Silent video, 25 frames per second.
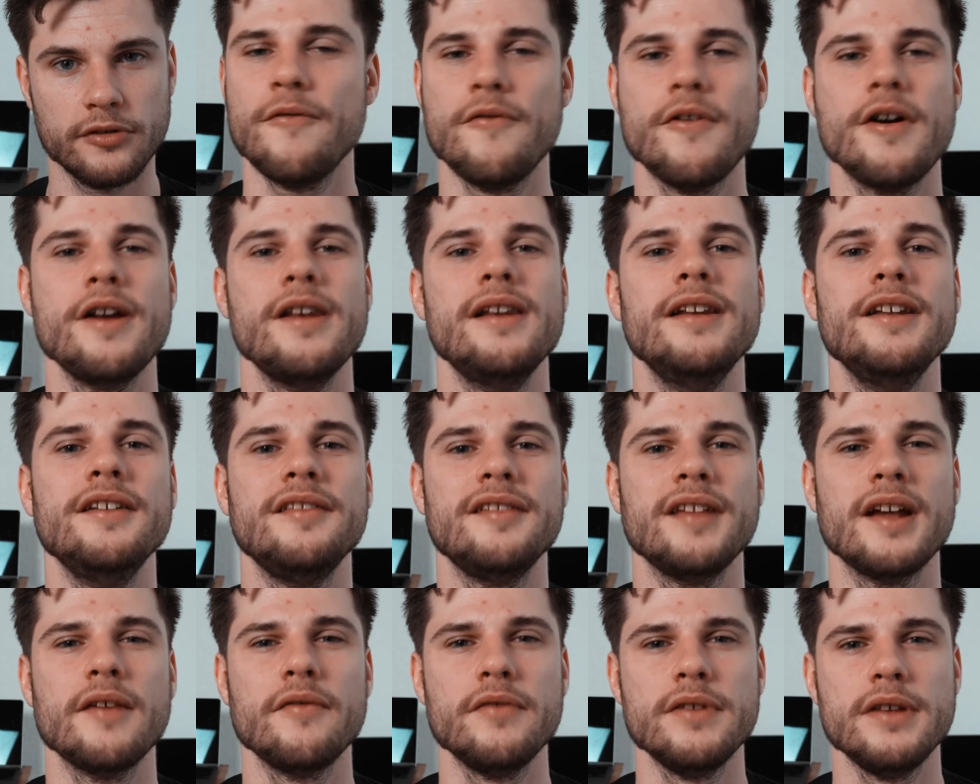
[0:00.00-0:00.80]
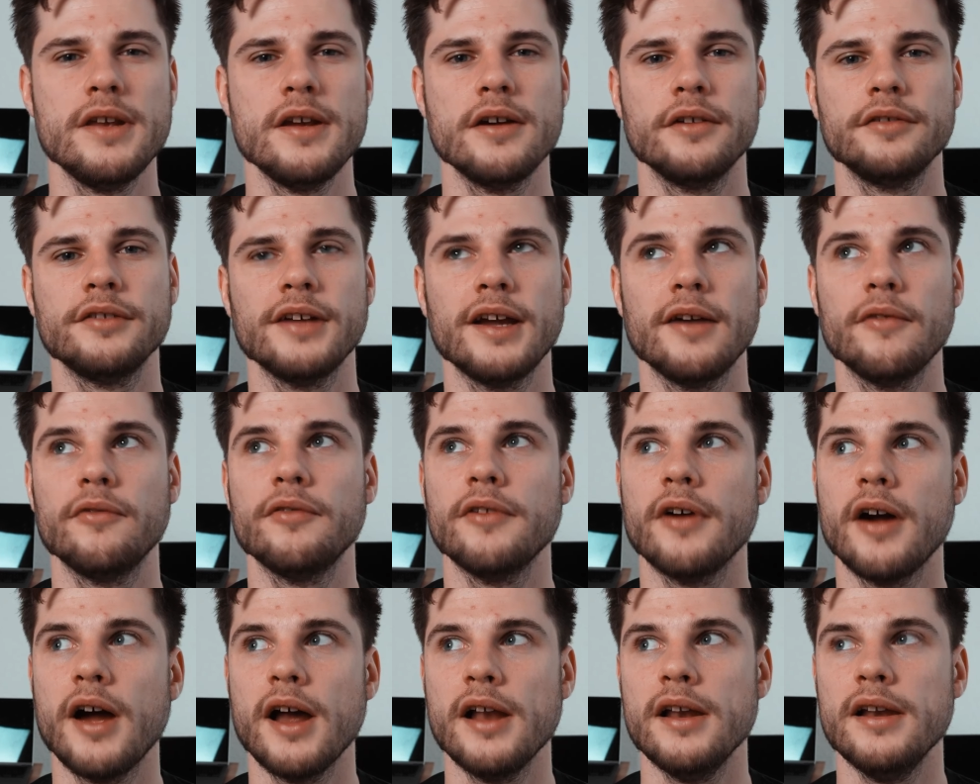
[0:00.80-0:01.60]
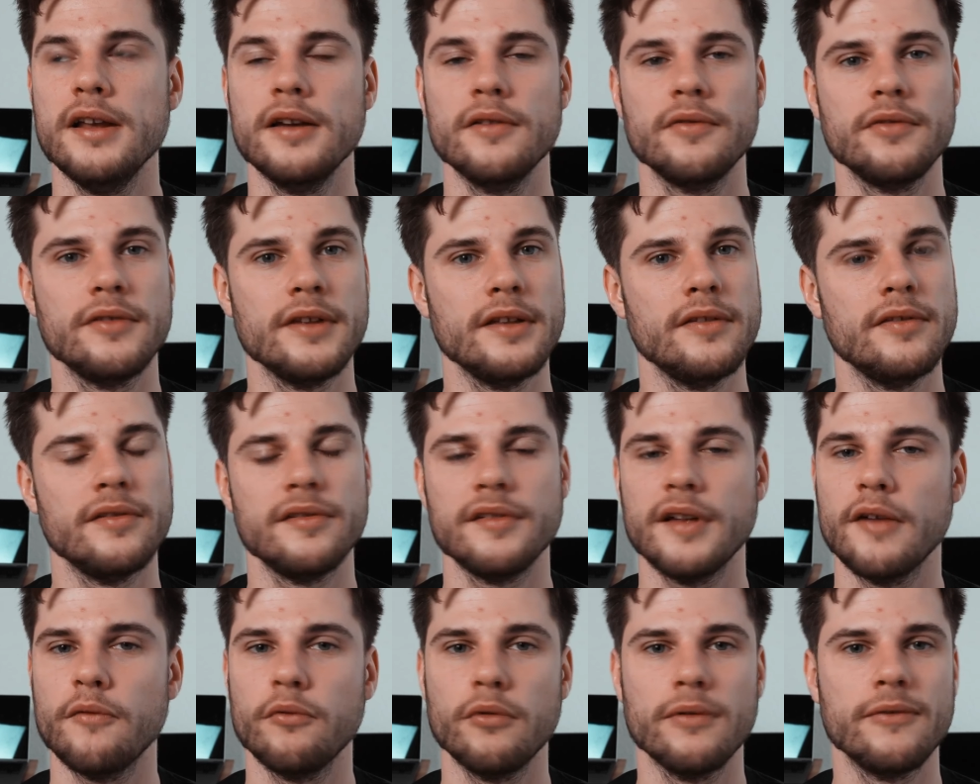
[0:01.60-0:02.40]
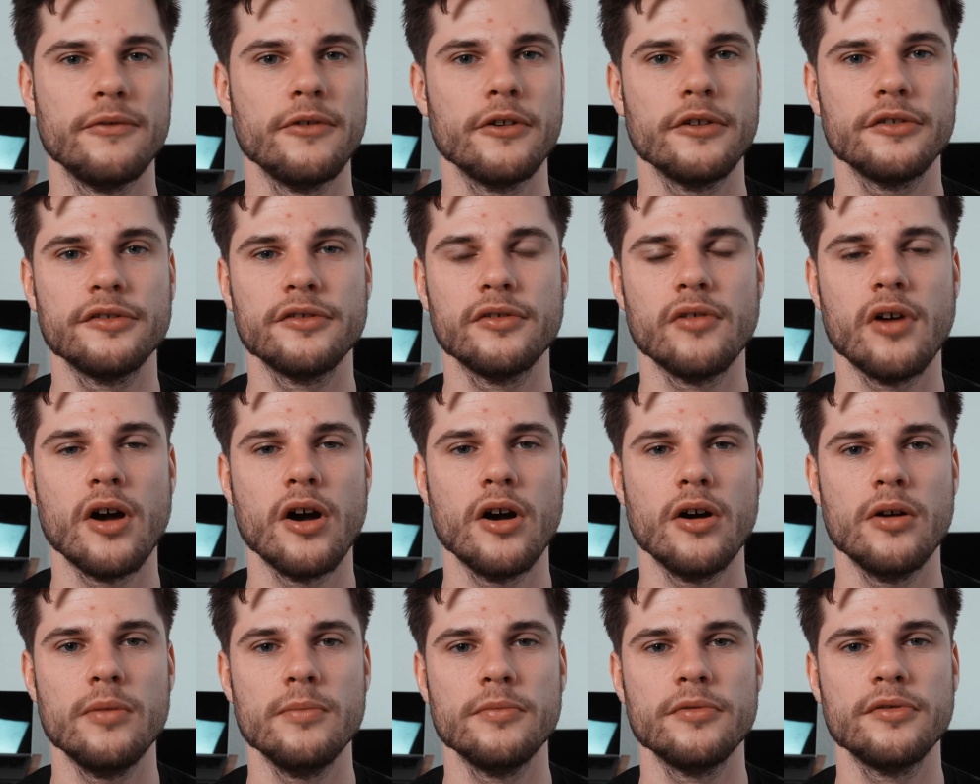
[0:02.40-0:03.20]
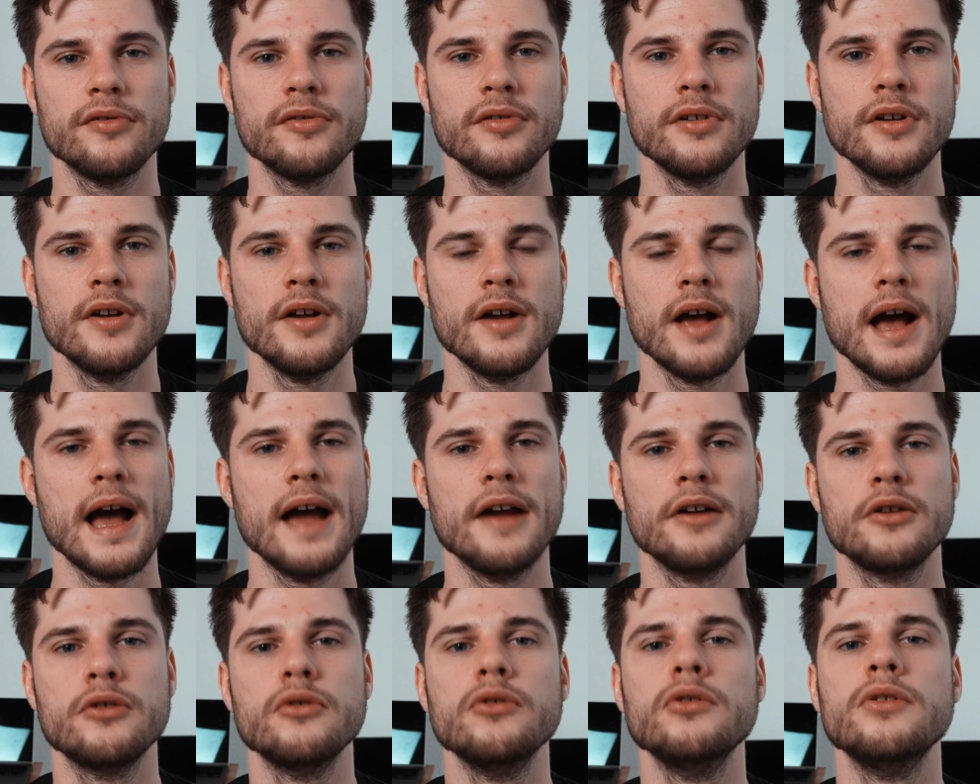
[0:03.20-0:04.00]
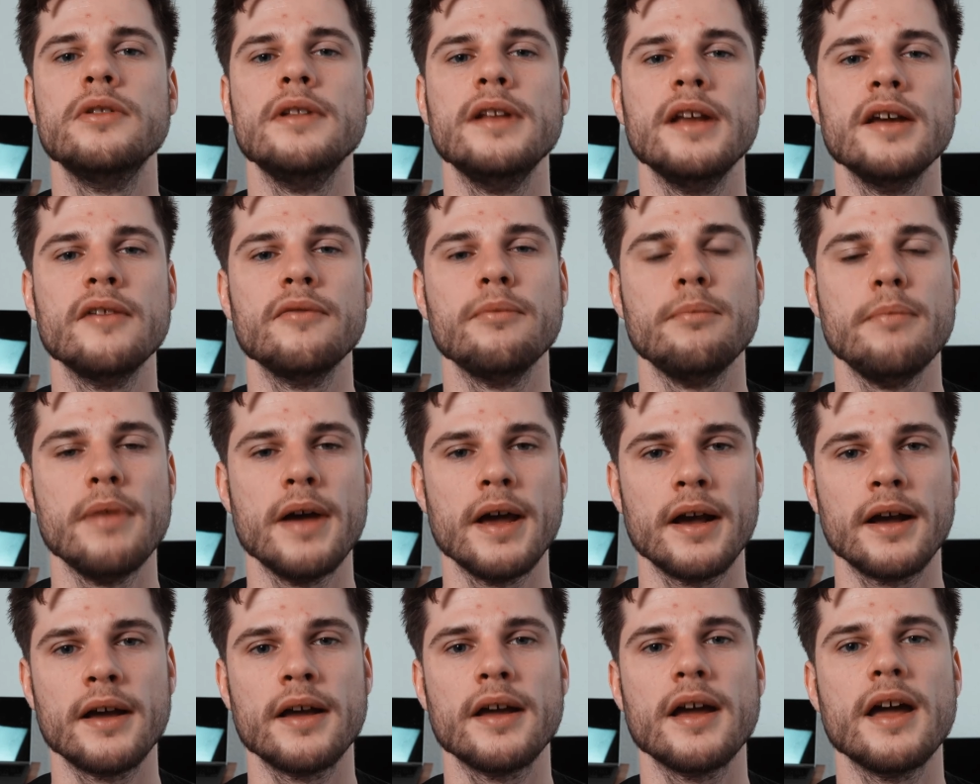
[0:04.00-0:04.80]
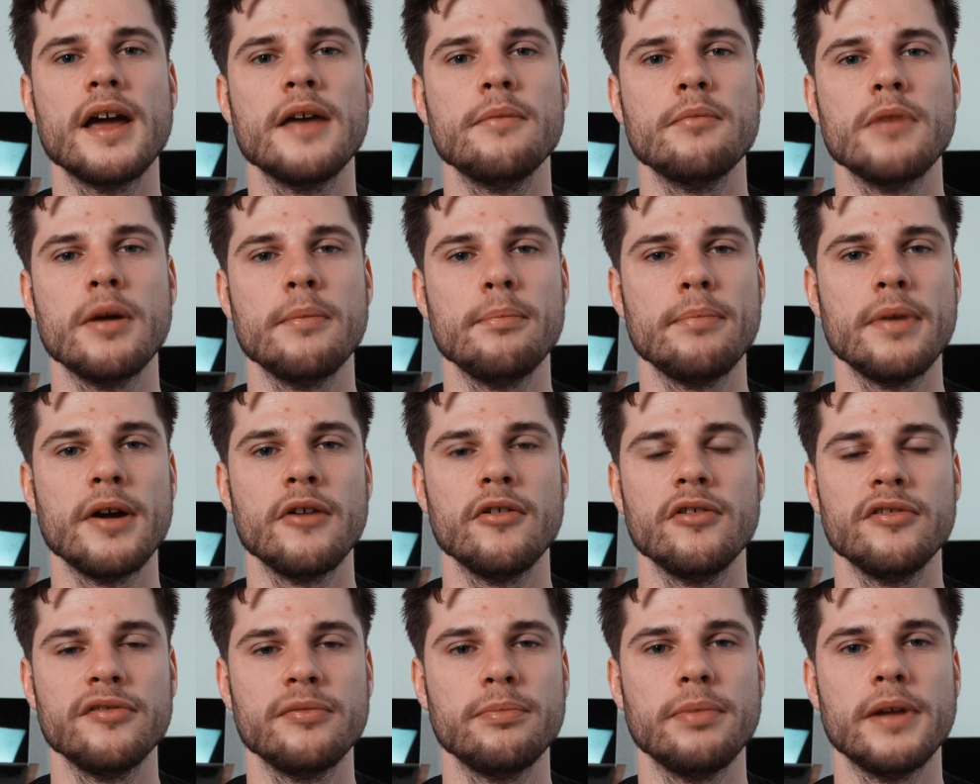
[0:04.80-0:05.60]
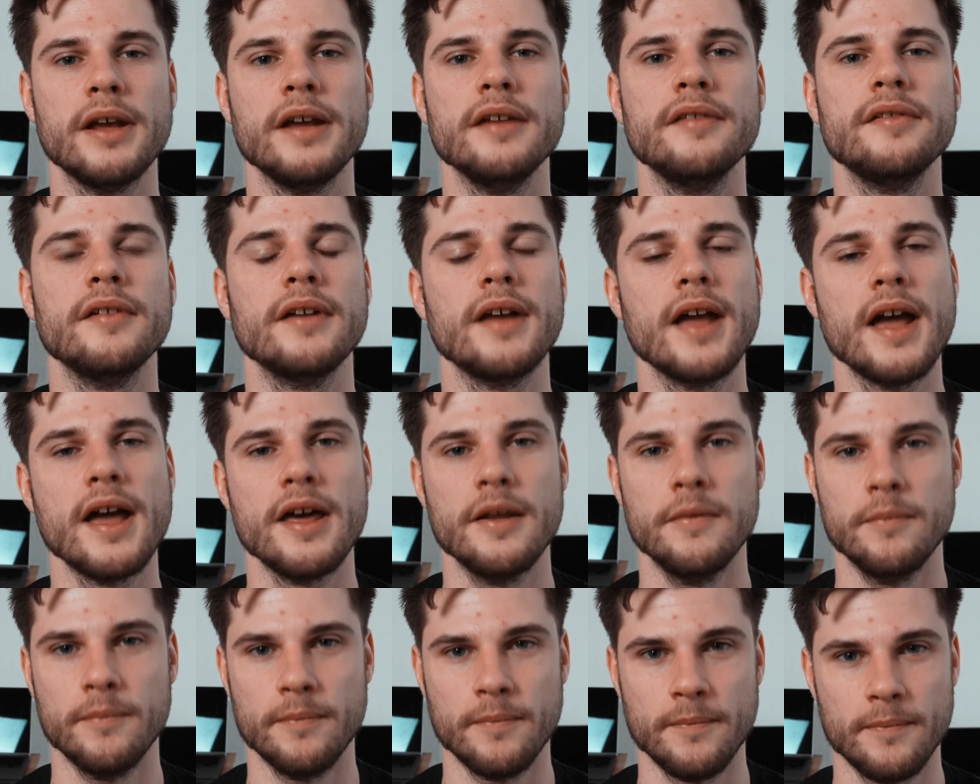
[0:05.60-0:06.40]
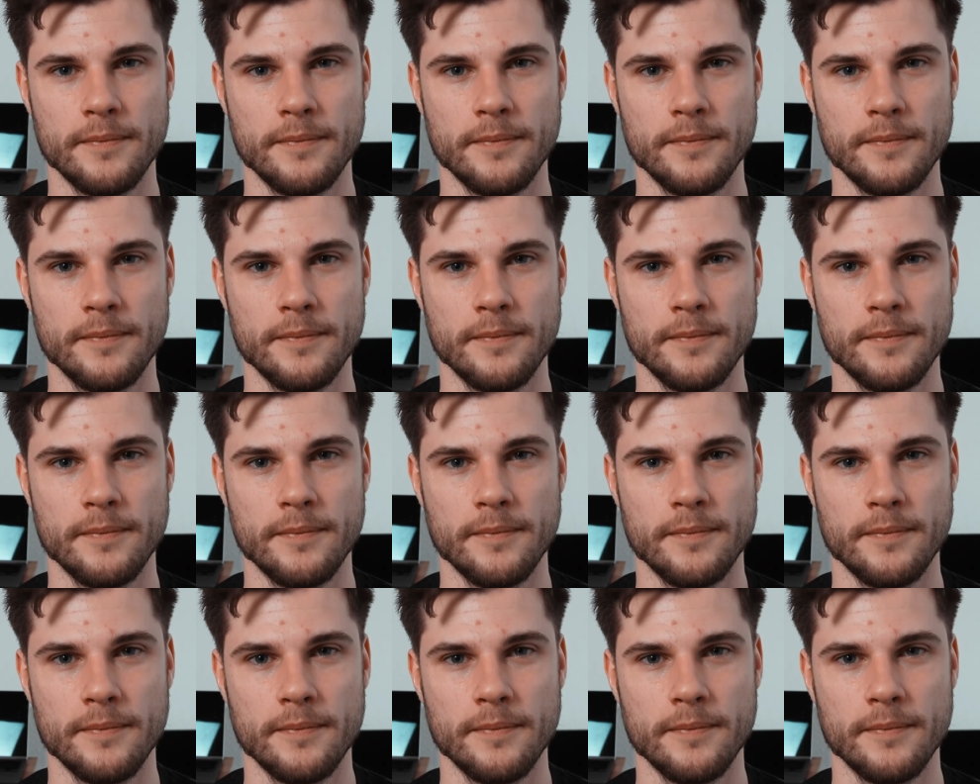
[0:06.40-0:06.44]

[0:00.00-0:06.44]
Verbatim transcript: Finally, seven years after I lived in several foster homes, I could live back at my parents' place again